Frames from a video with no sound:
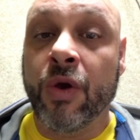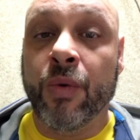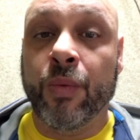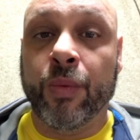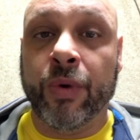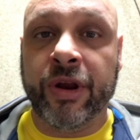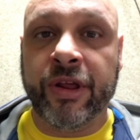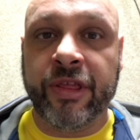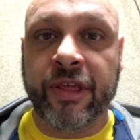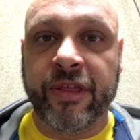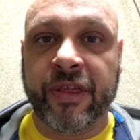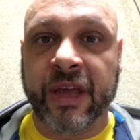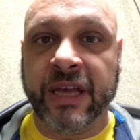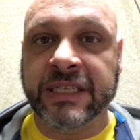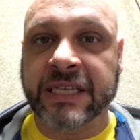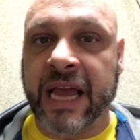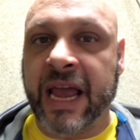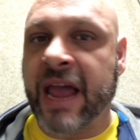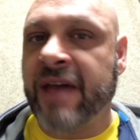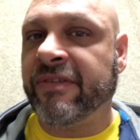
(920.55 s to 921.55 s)
One of the
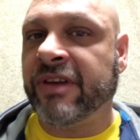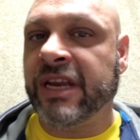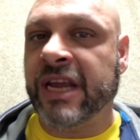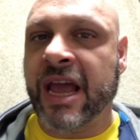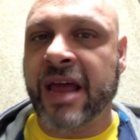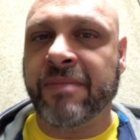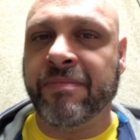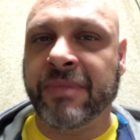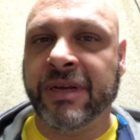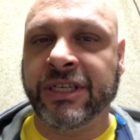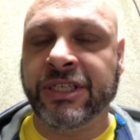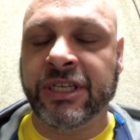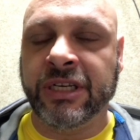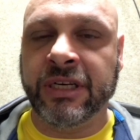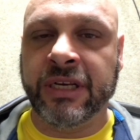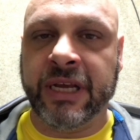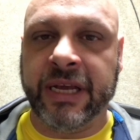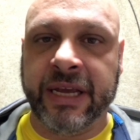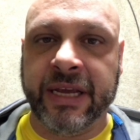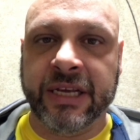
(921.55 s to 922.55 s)
things I haven't yet
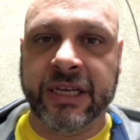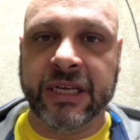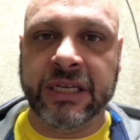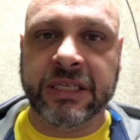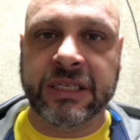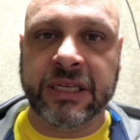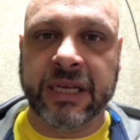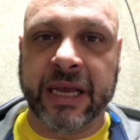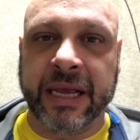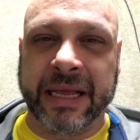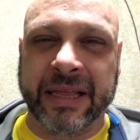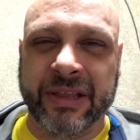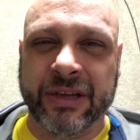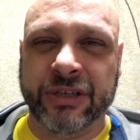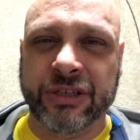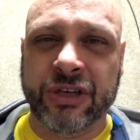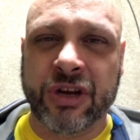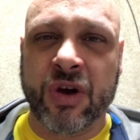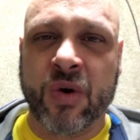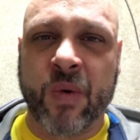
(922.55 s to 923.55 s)
mentioned is
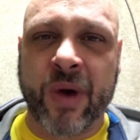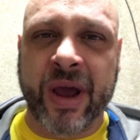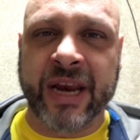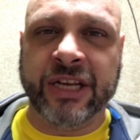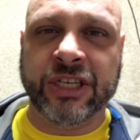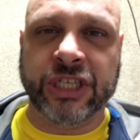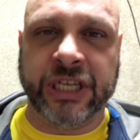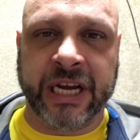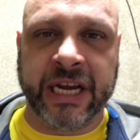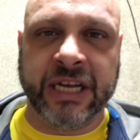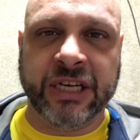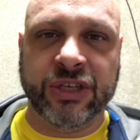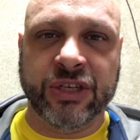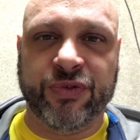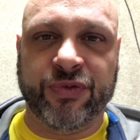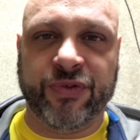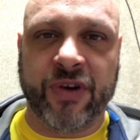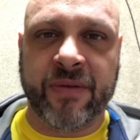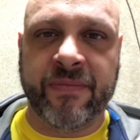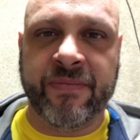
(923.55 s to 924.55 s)
there's no way to change
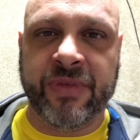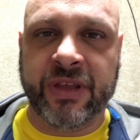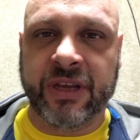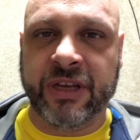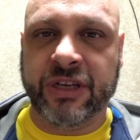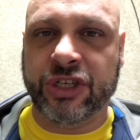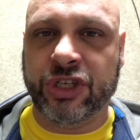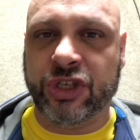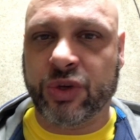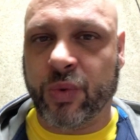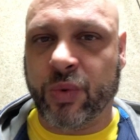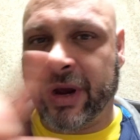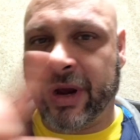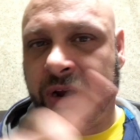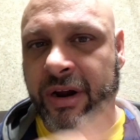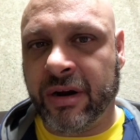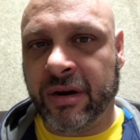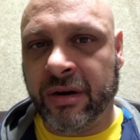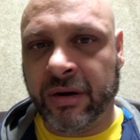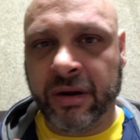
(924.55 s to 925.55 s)
from the
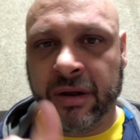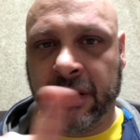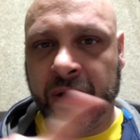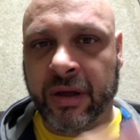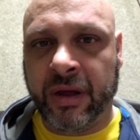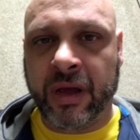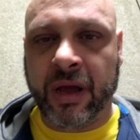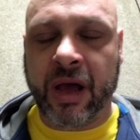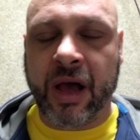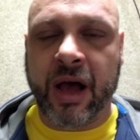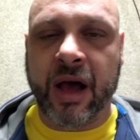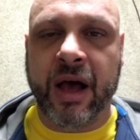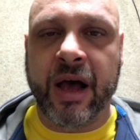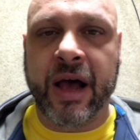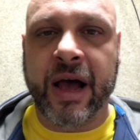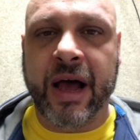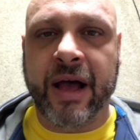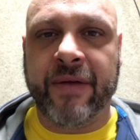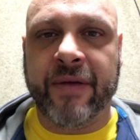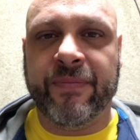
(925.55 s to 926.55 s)
square
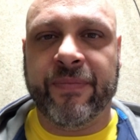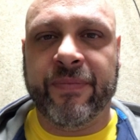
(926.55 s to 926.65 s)
uh,